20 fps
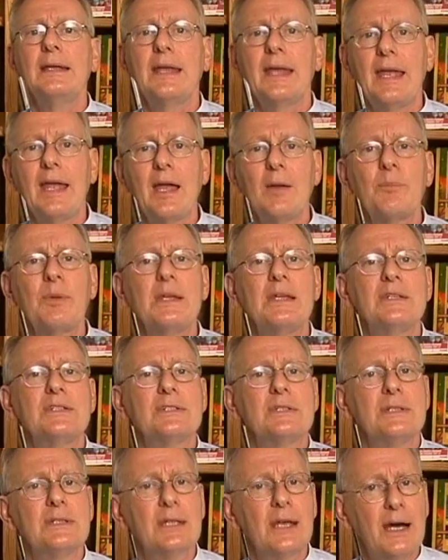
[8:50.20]
Camp is
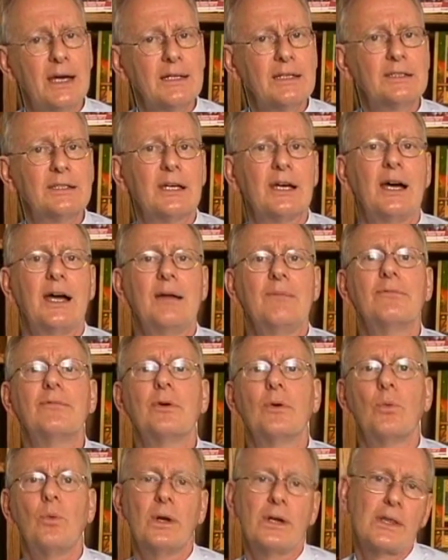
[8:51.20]
not a time
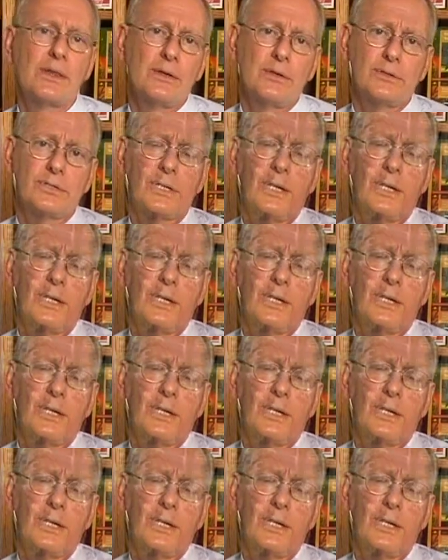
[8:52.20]
for one of those